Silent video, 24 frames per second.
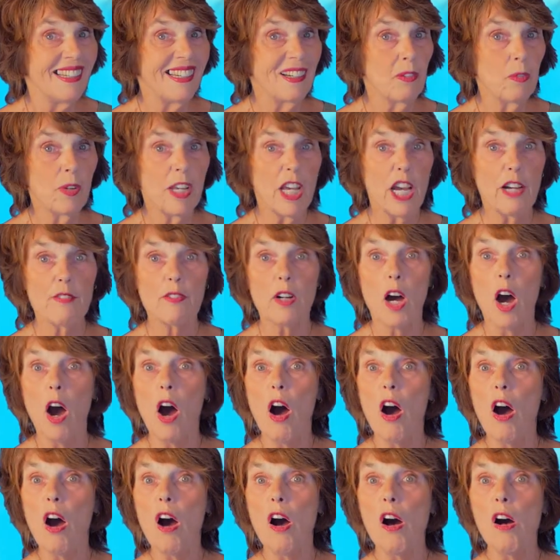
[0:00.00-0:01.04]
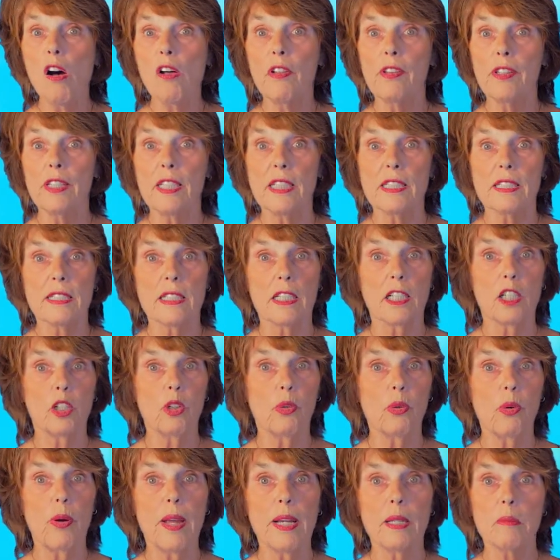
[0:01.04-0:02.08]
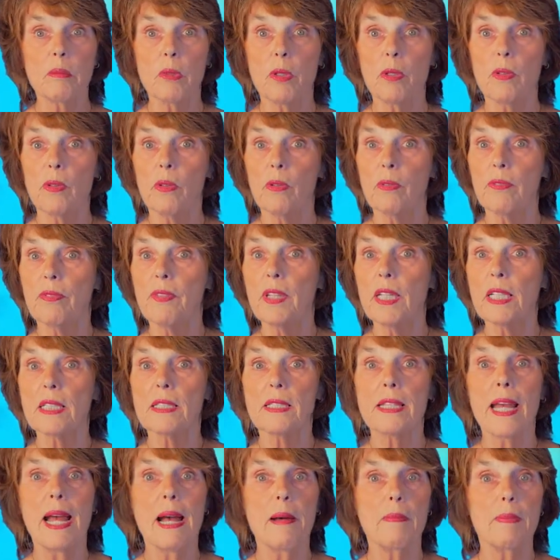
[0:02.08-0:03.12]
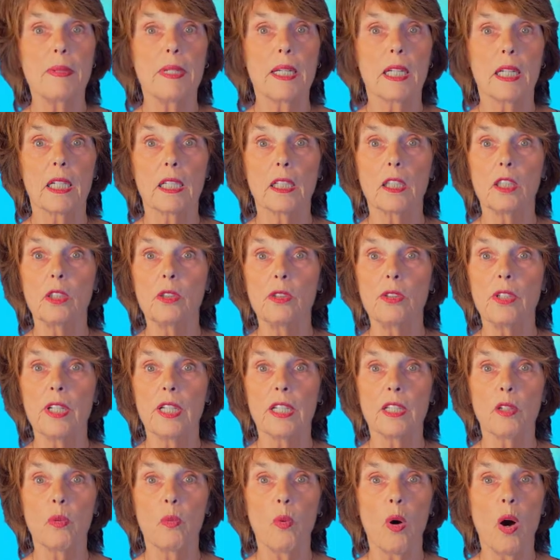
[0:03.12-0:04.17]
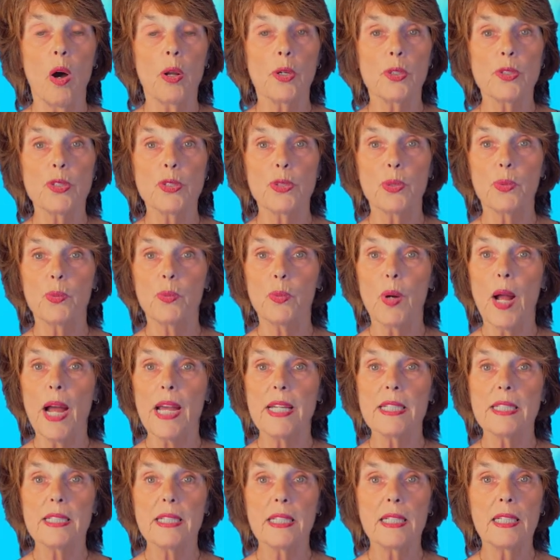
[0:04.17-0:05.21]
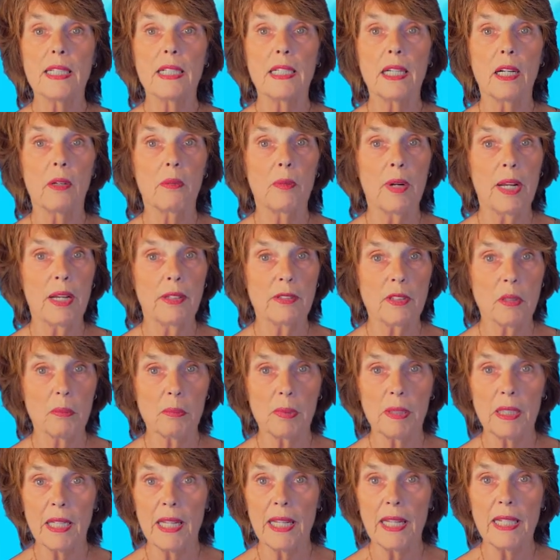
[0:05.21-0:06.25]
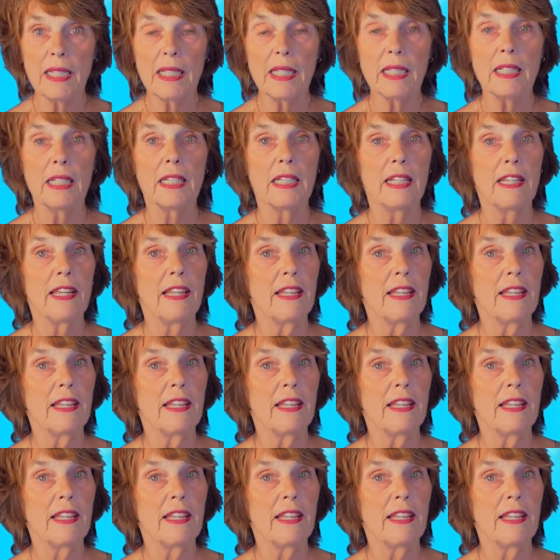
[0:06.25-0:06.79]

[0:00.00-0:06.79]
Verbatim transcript: We have all these incredible things happening, including the waters are rising around the planet,